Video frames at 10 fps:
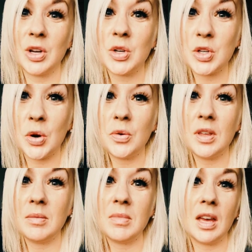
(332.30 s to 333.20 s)
Show
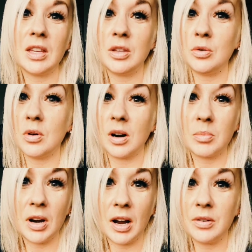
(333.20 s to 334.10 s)
them that you are
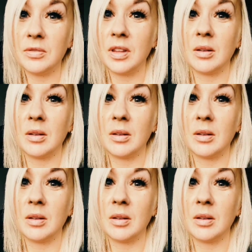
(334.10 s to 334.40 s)
proud of